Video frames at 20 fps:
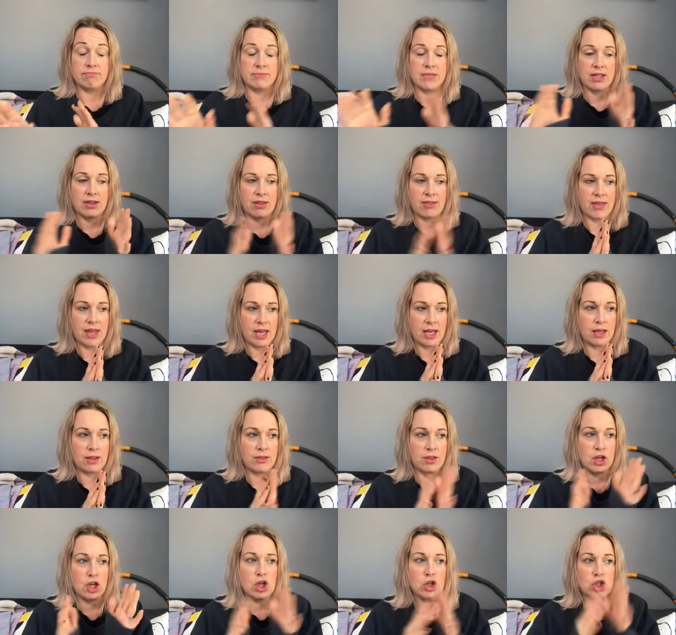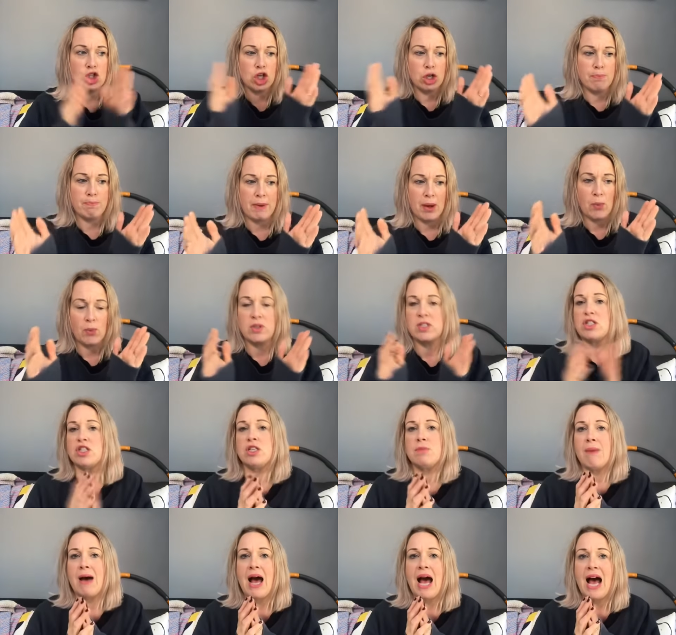the other thing the YouTube bit was
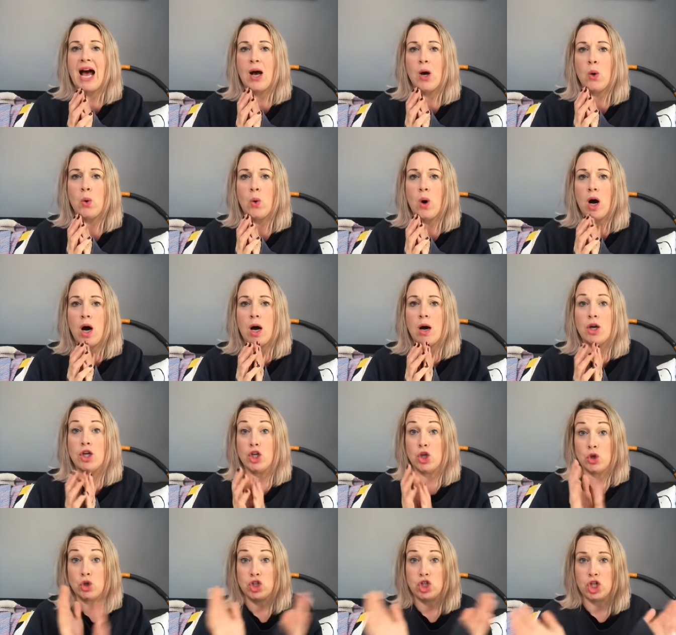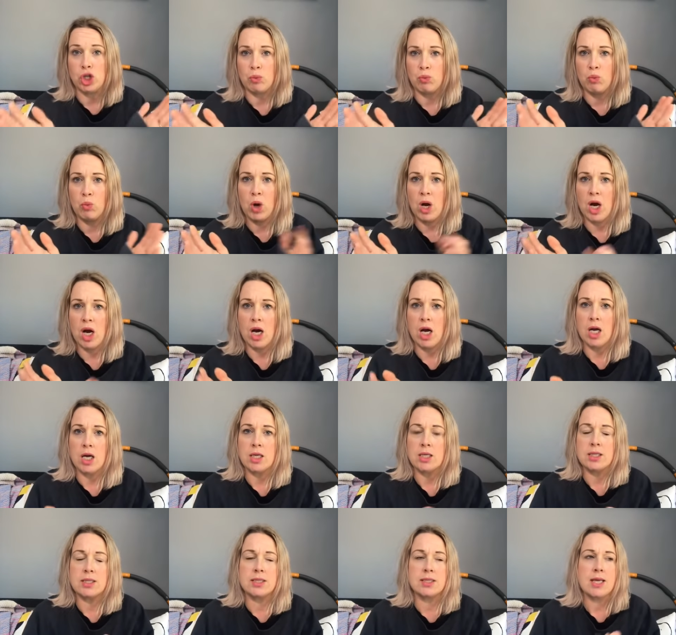just about how YouTube
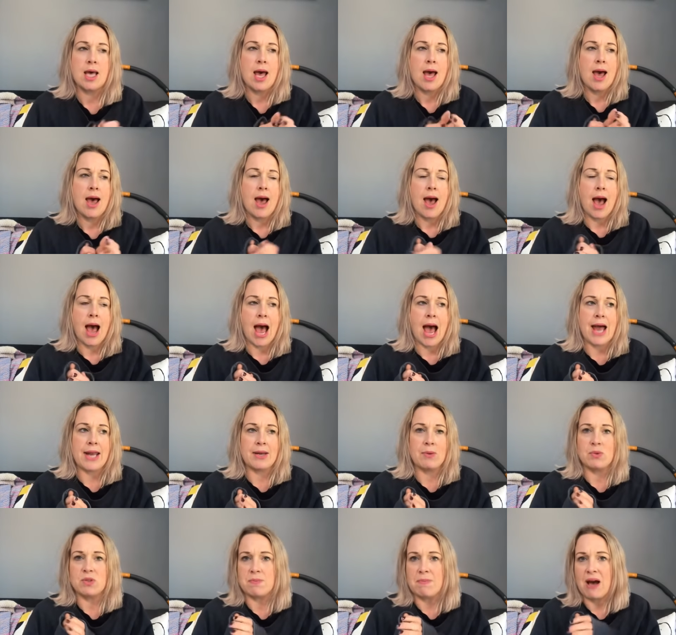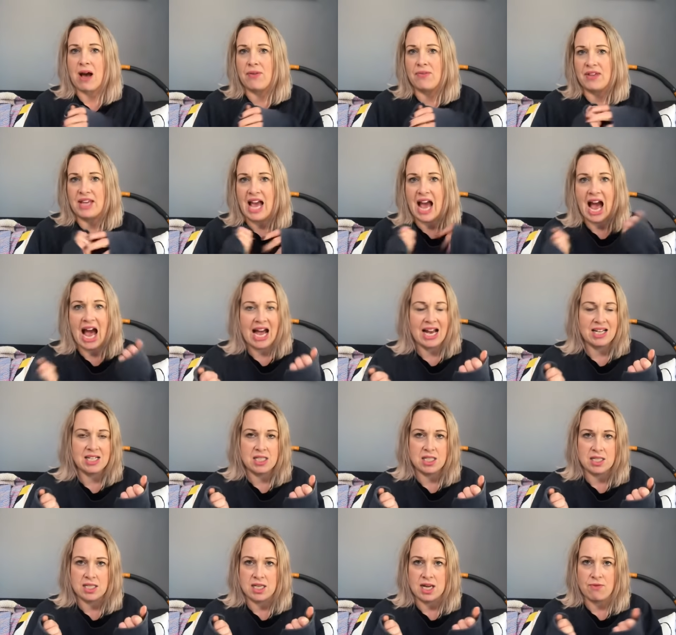works and it was about the
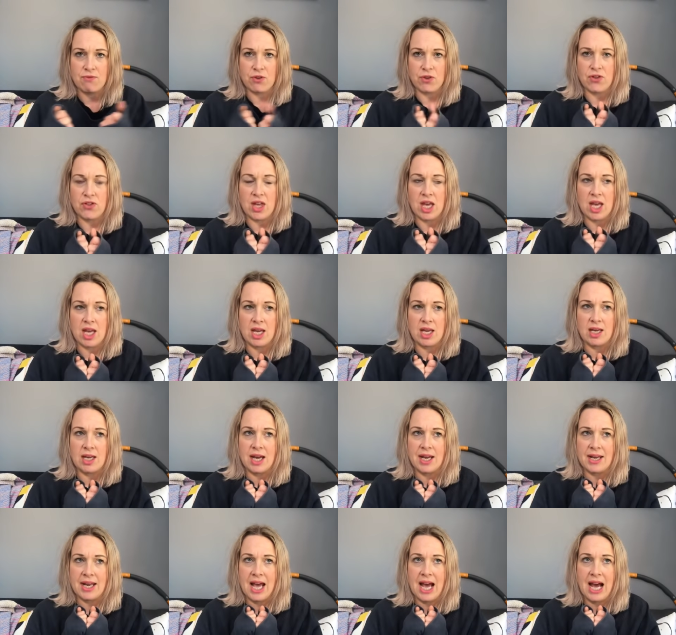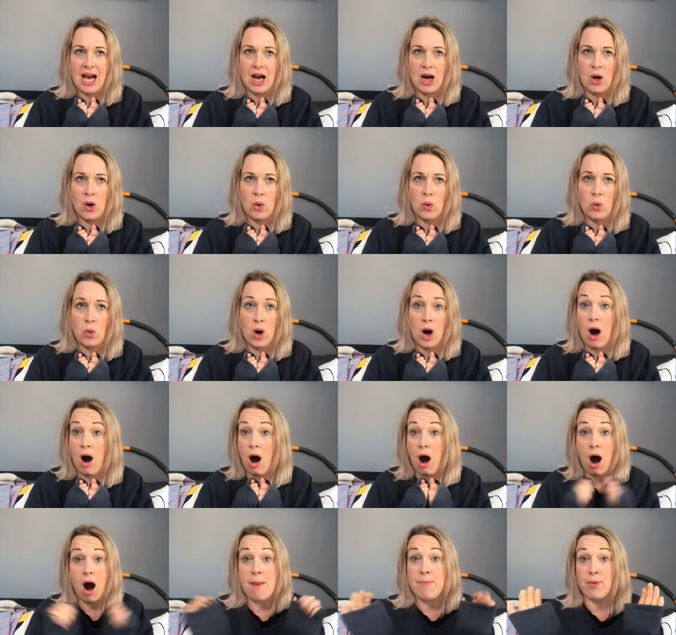ads and everything and how
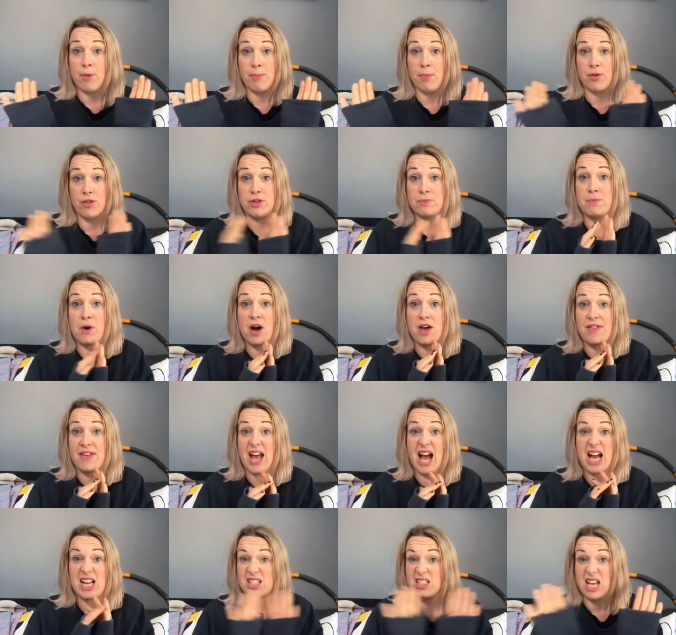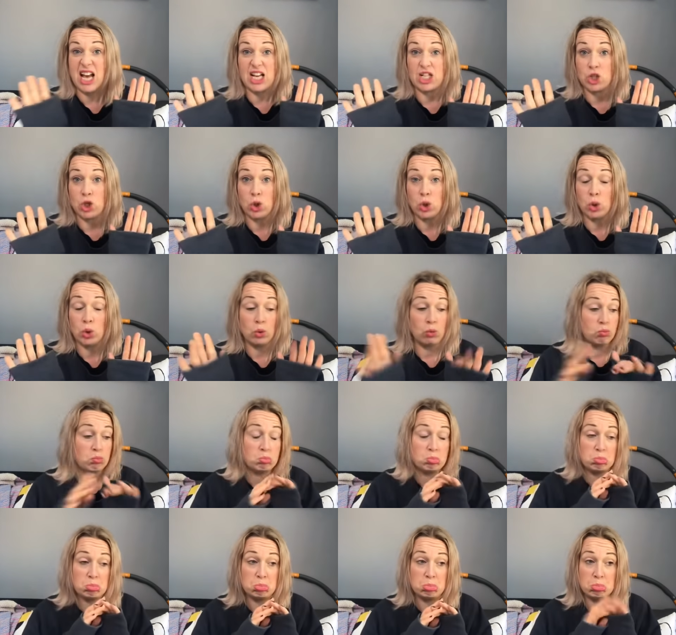I'm not bothered by the ads at all.
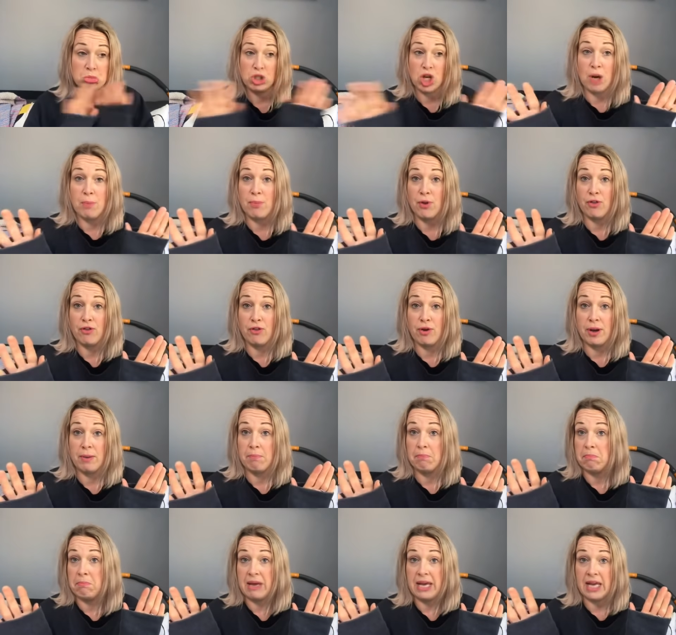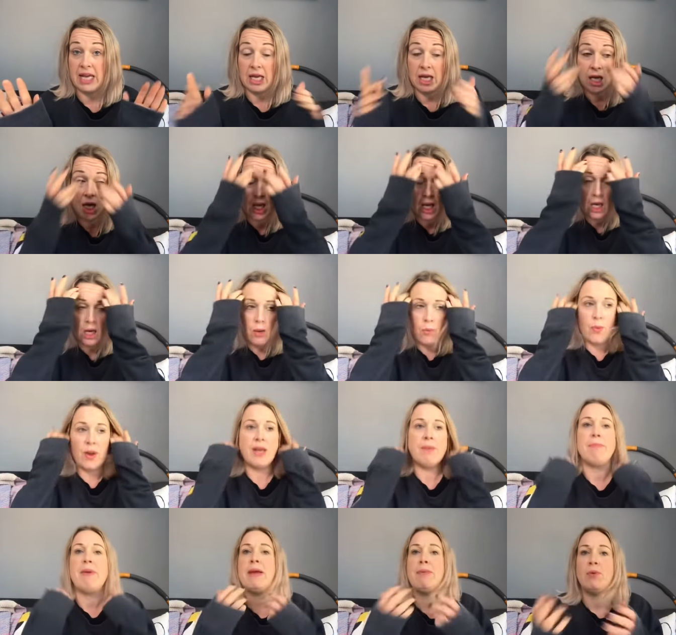Don't bother it me.
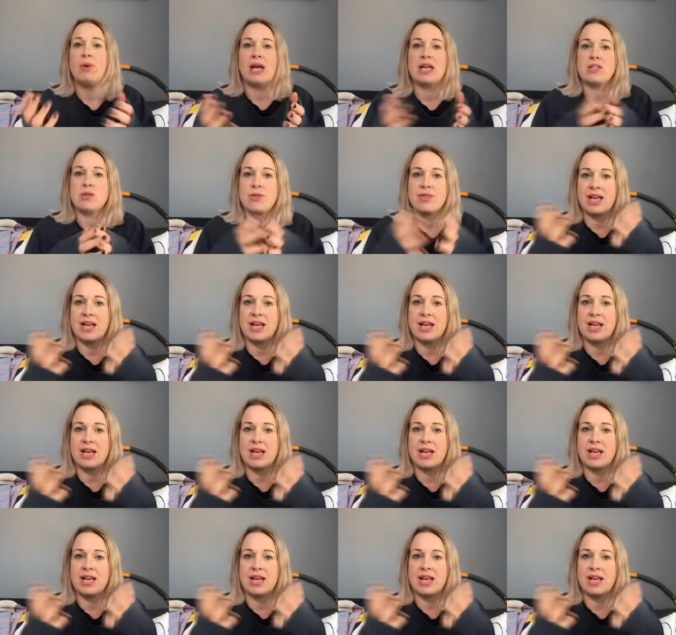When people get to